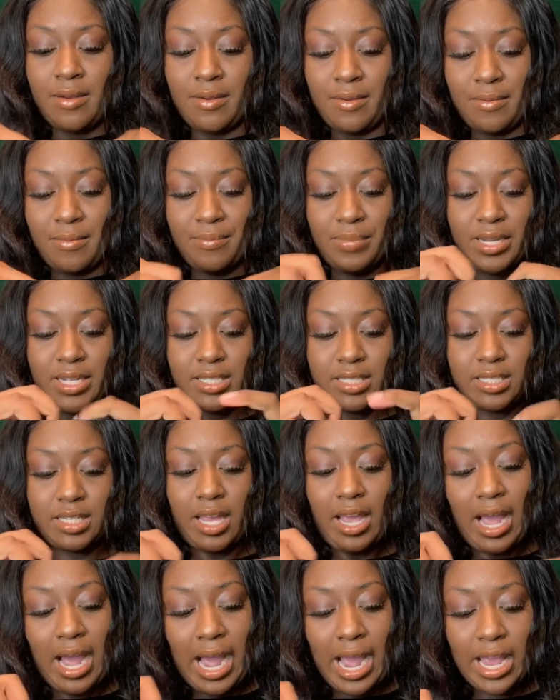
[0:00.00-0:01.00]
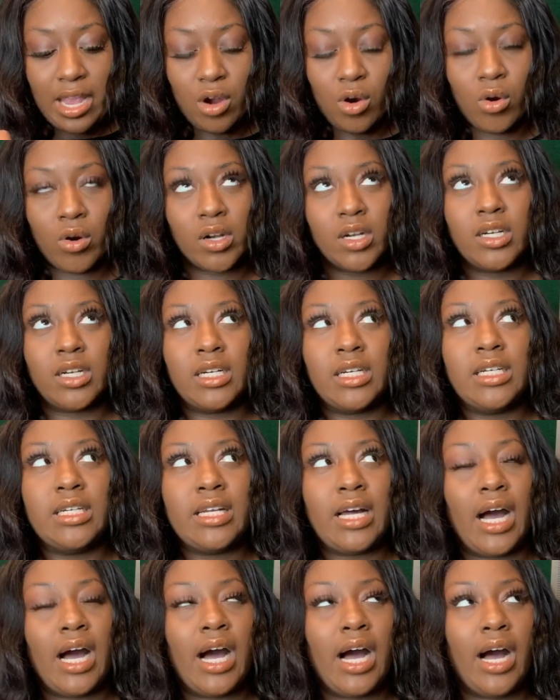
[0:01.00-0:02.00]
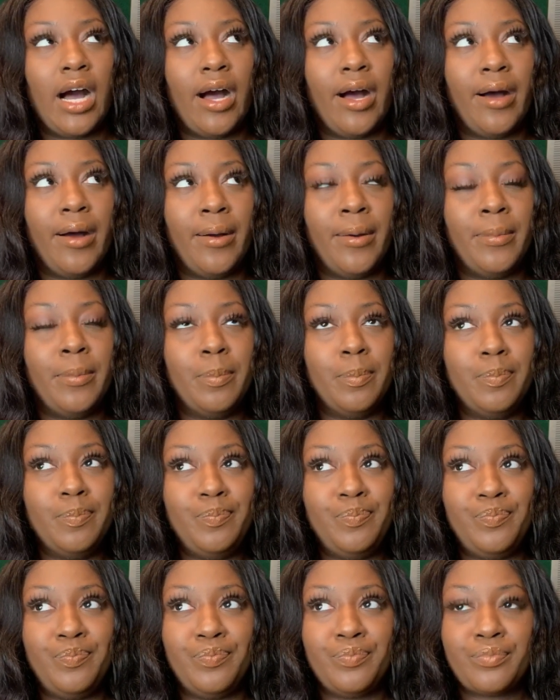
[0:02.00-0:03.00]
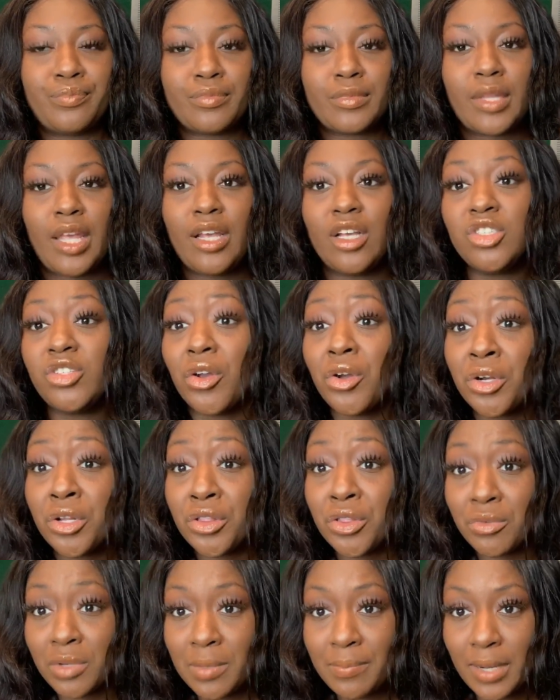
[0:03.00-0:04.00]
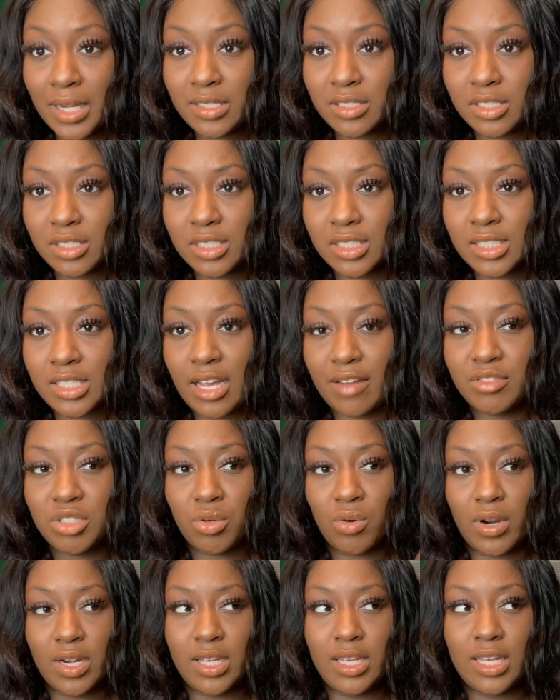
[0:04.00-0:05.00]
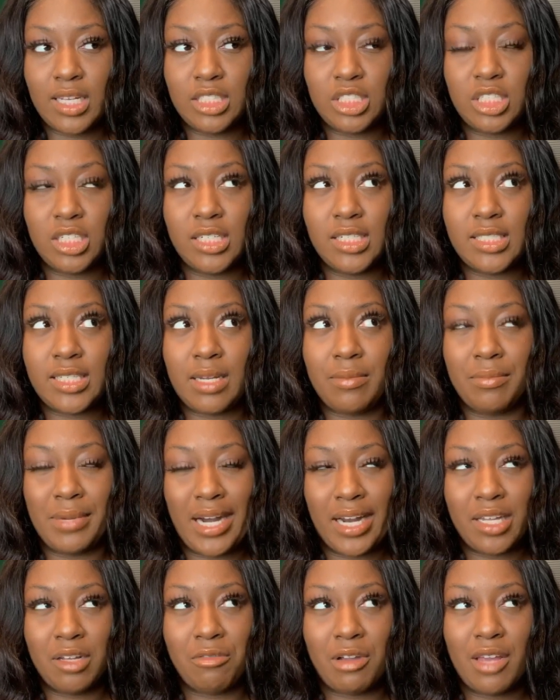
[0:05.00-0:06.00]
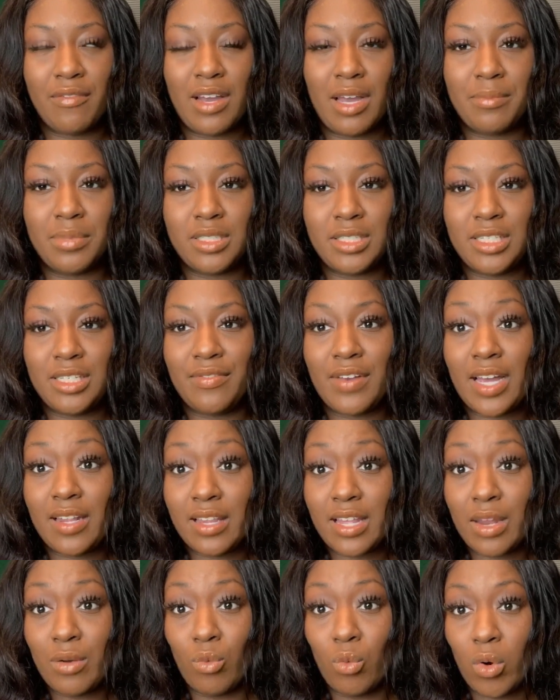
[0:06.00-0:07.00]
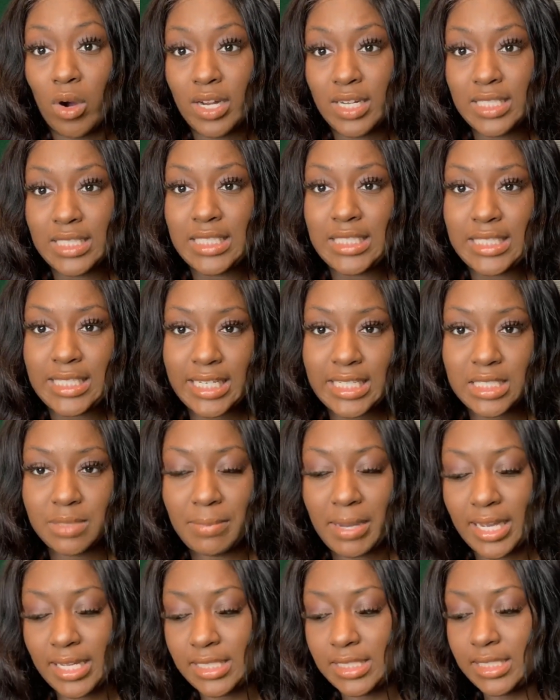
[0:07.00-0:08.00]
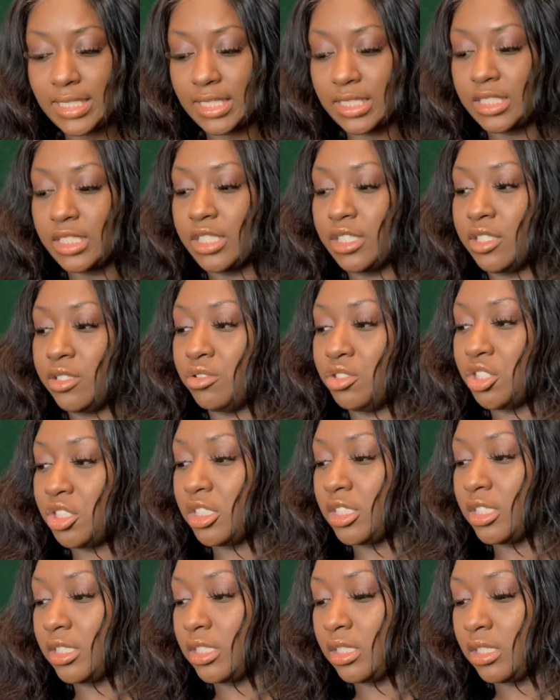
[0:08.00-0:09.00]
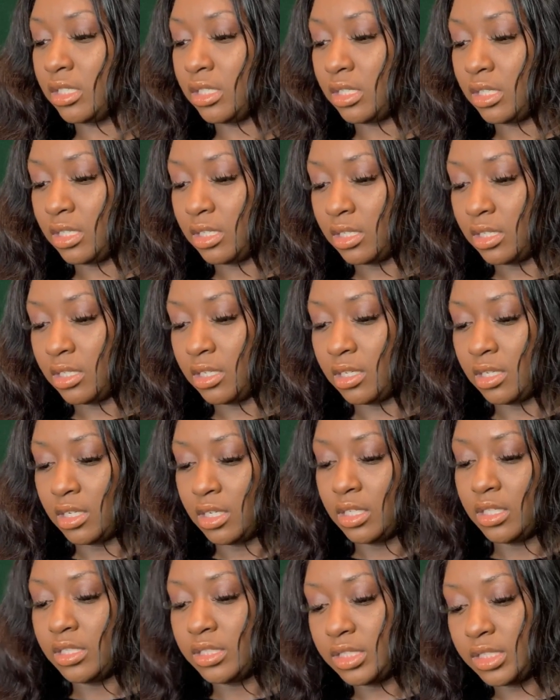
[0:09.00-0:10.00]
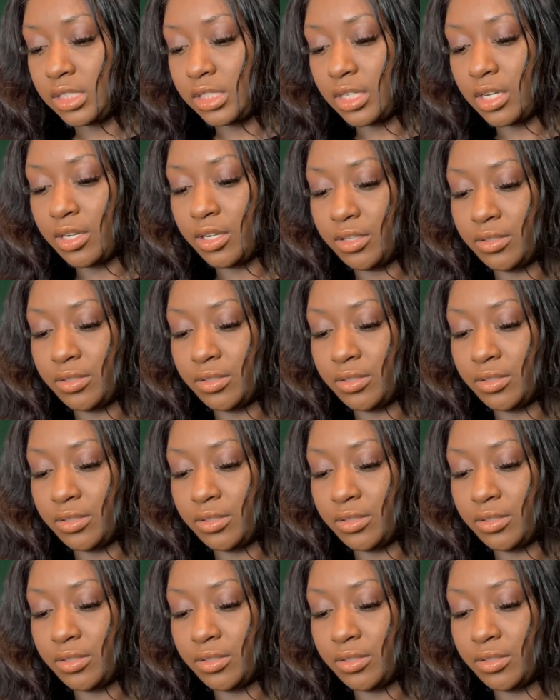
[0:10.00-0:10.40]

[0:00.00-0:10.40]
But I ordered, so I ordered 3 bundles of 20 inches in body wave, I believe, and then 1 6x6 closure. So